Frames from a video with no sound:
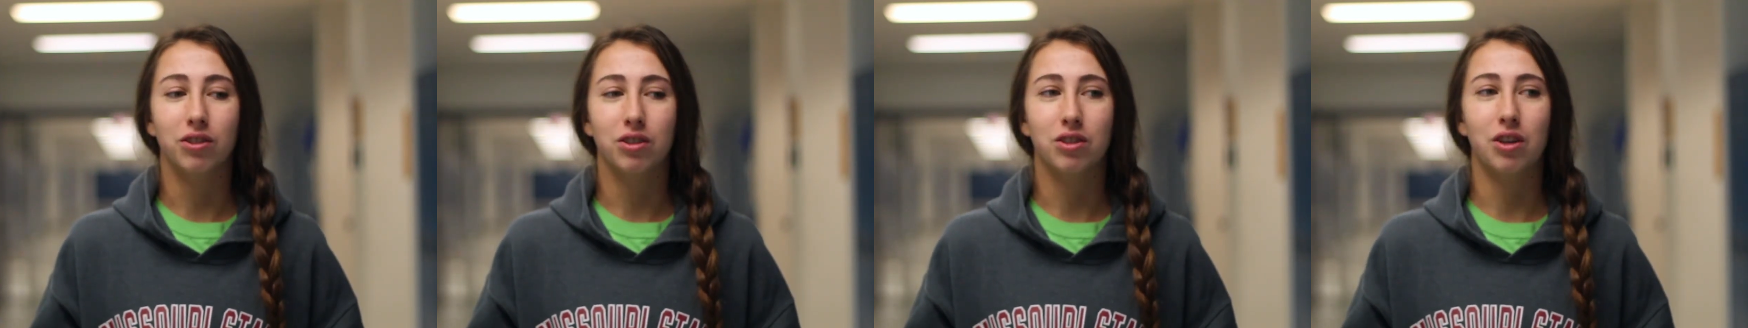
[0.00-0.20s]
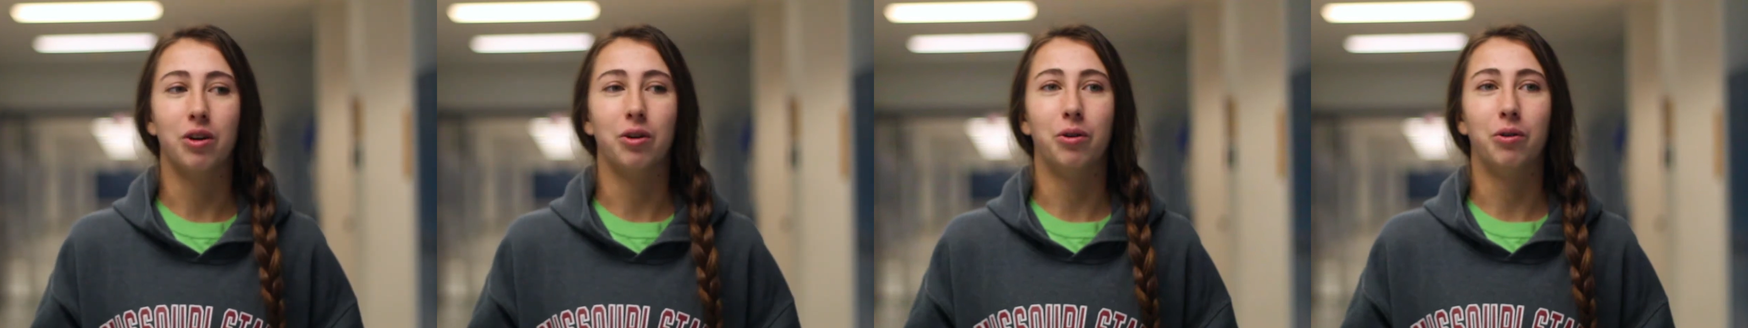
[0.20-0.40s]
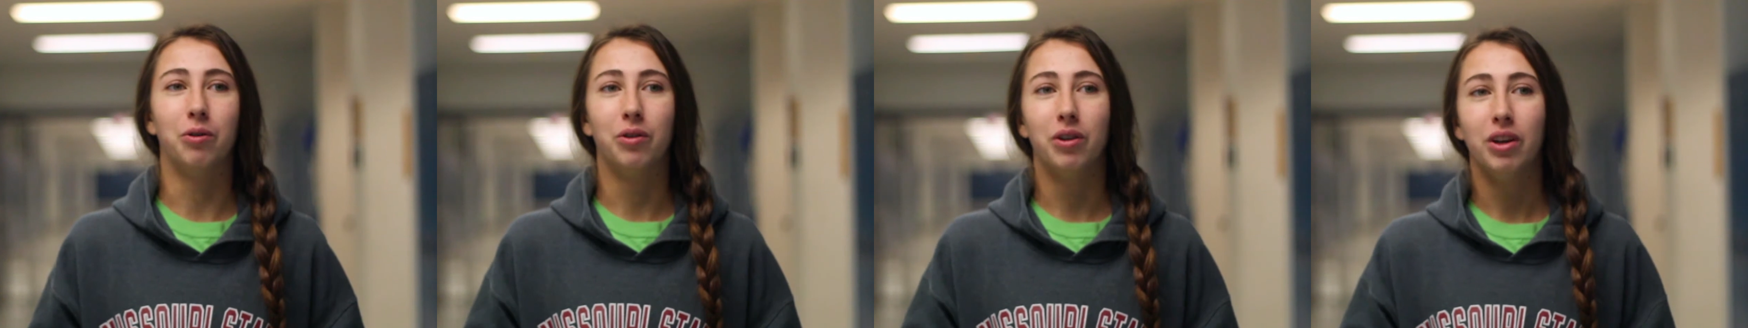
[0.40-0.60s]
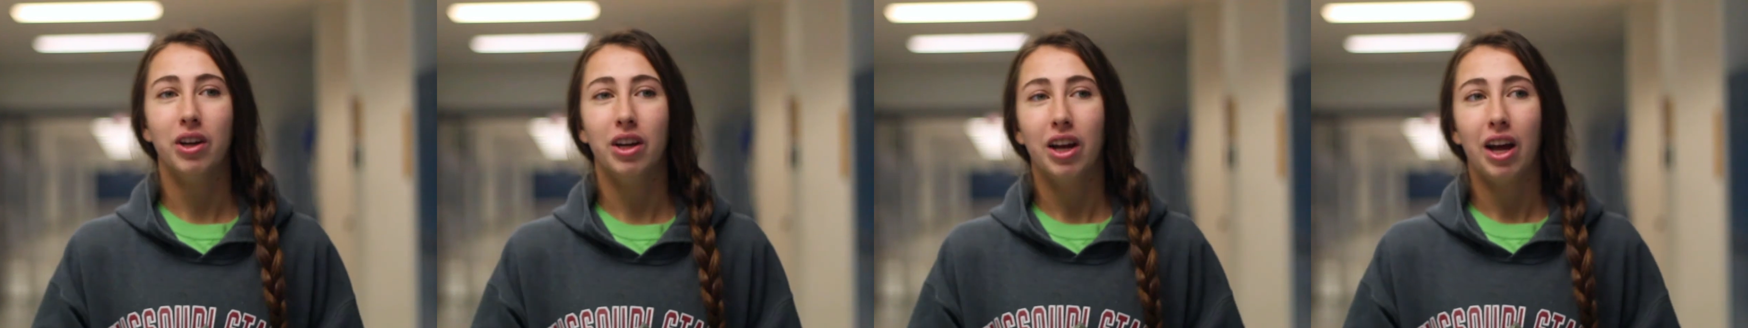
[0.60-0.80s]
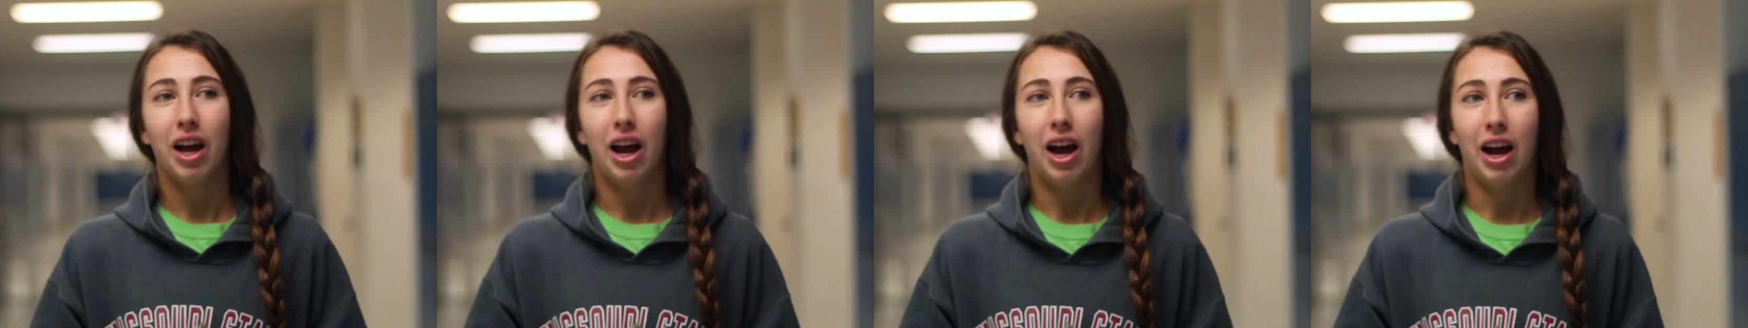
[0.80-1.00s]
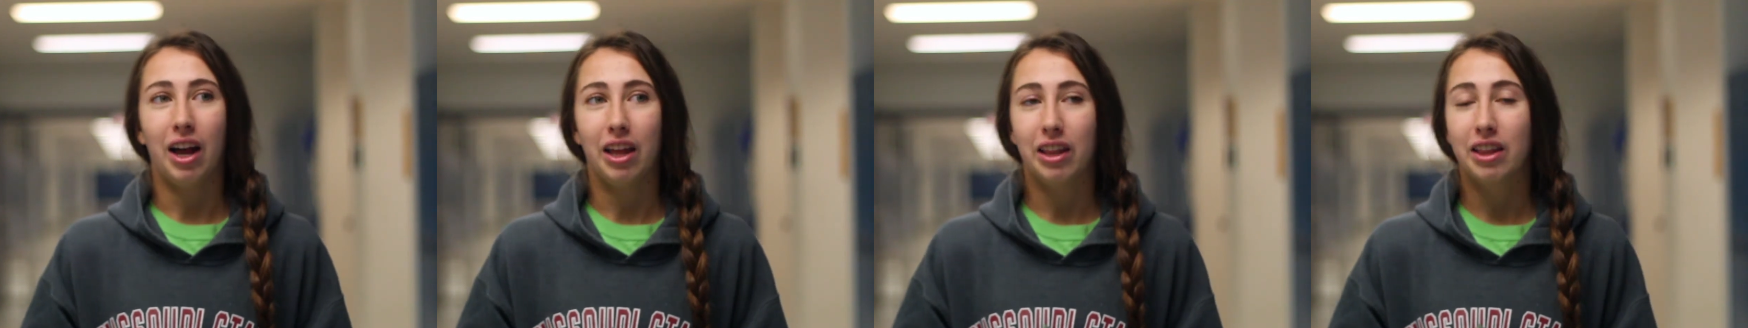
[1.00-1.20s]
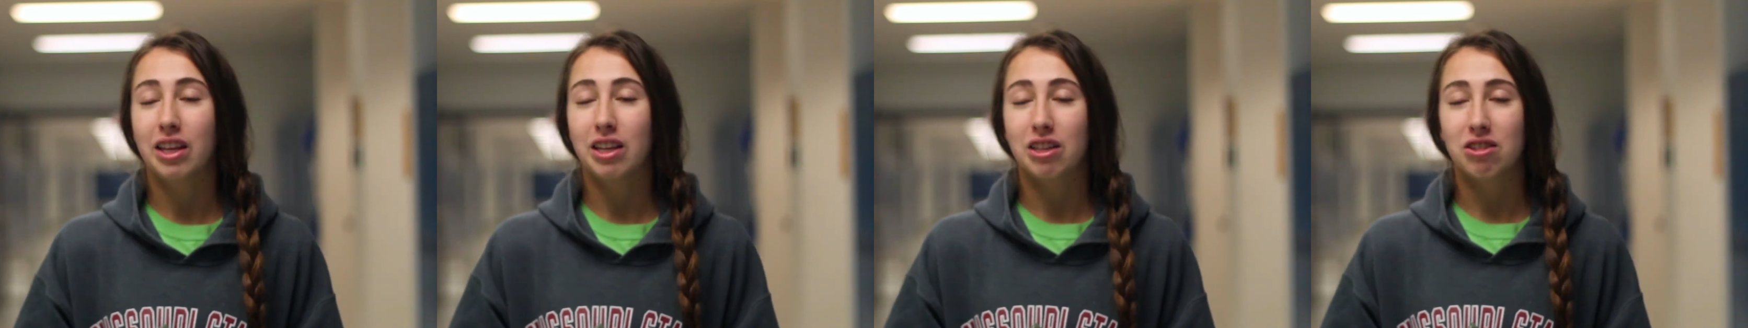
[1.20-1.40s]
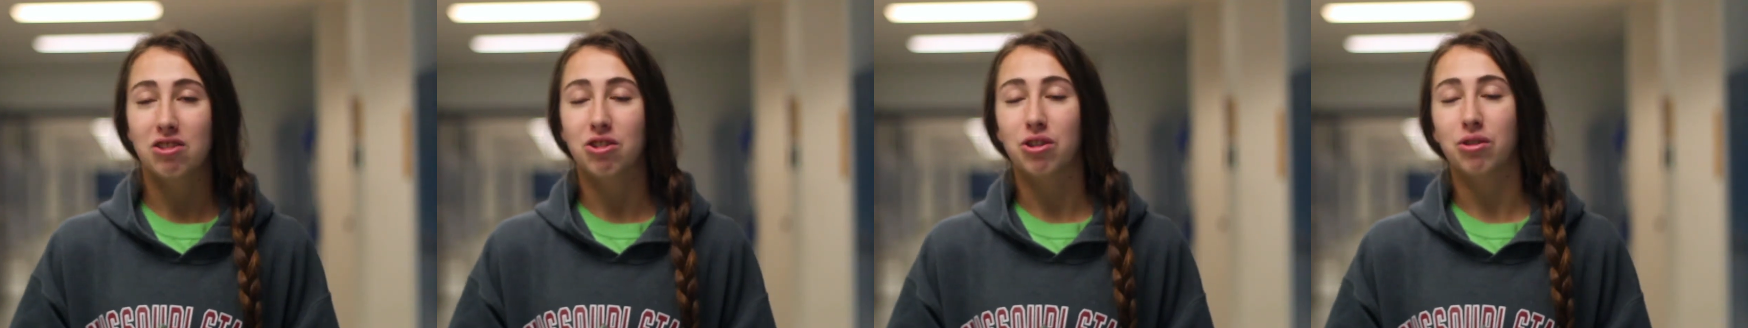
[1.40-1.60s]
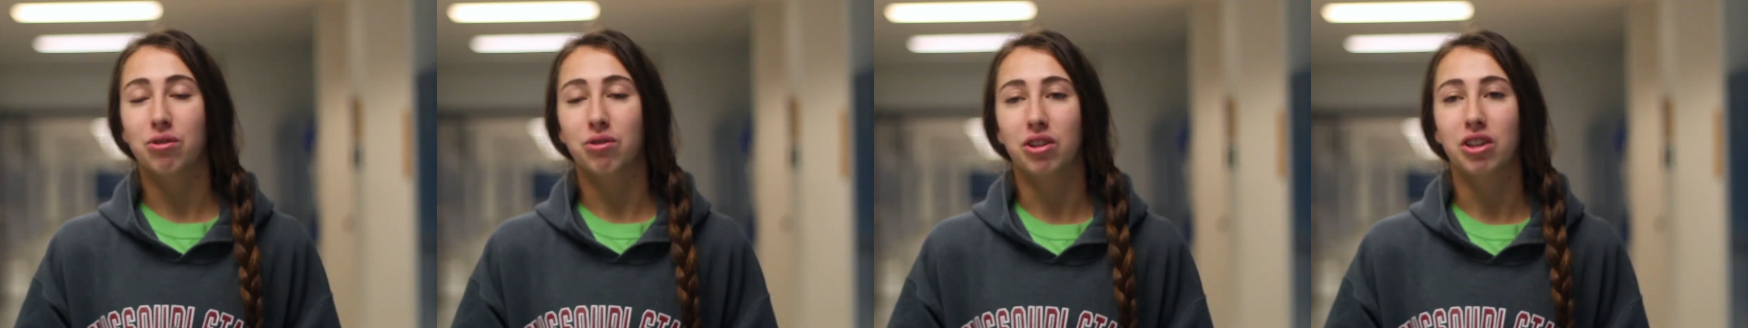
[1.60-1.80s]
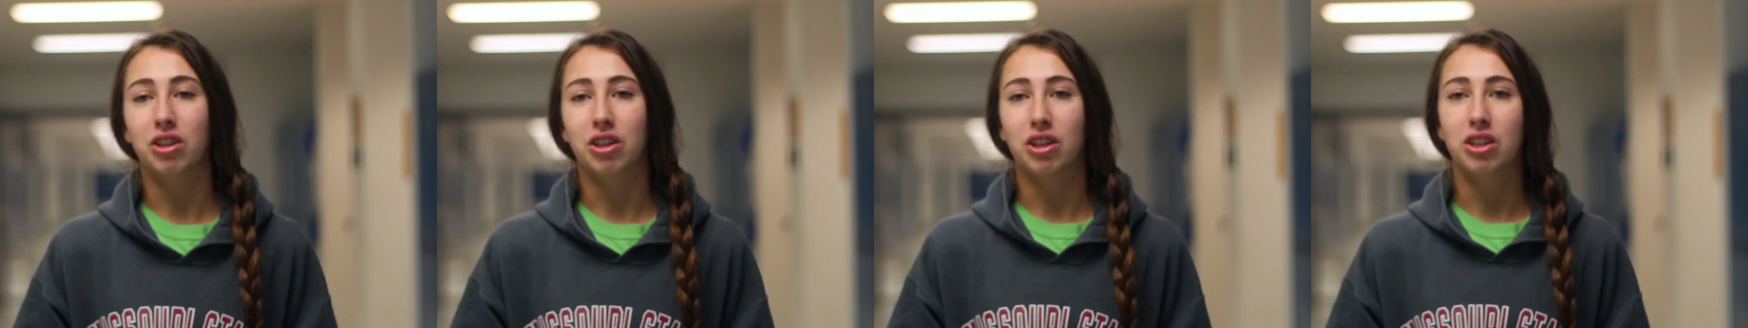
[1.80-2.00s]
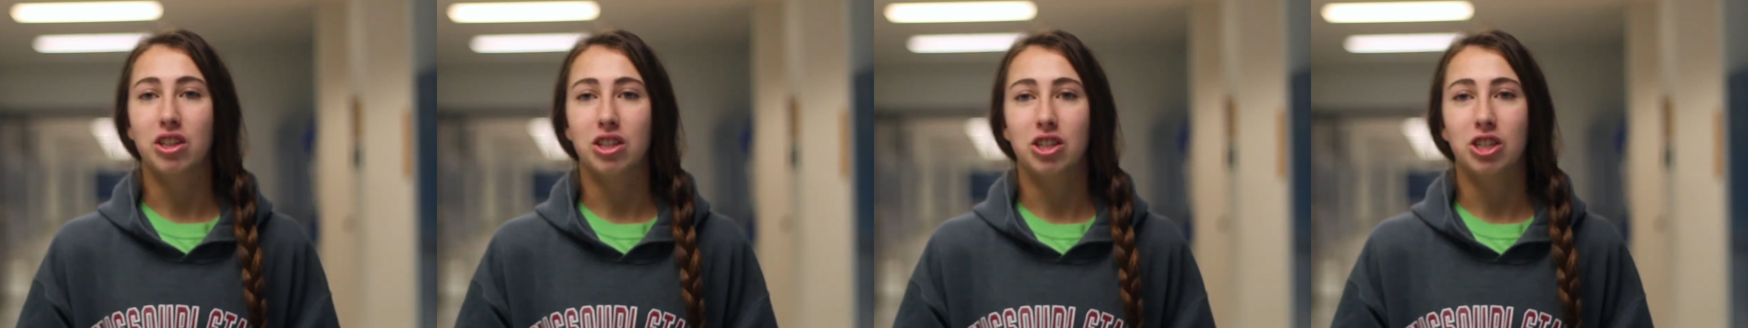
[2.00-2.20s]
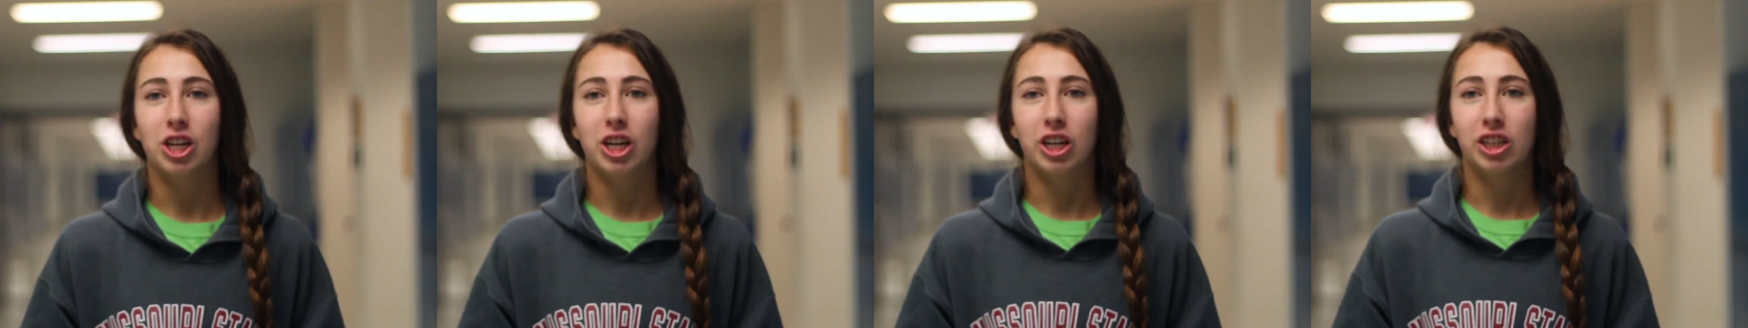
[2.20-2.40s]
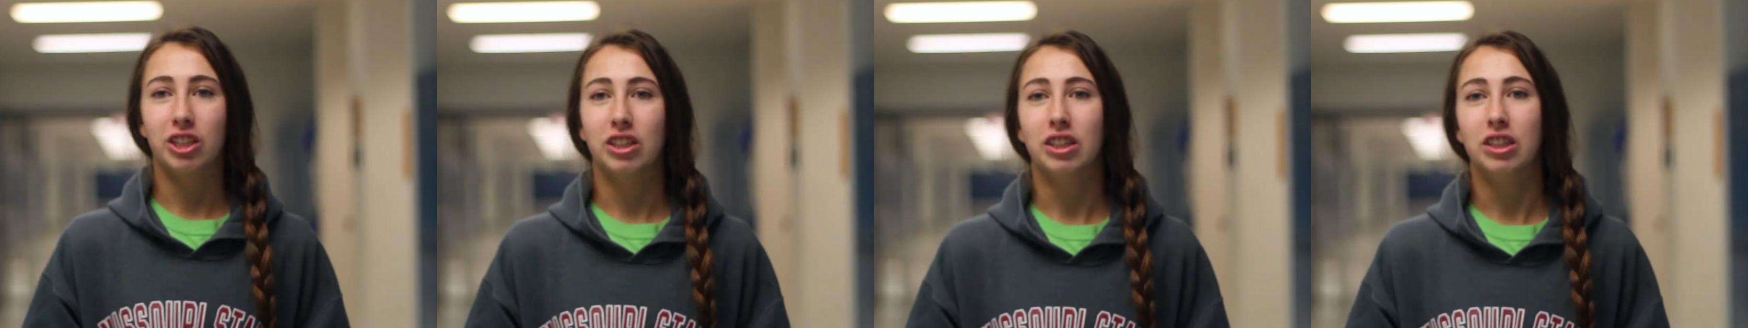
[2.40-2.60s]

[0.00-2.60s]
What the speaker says: so I think he's doing really good this year.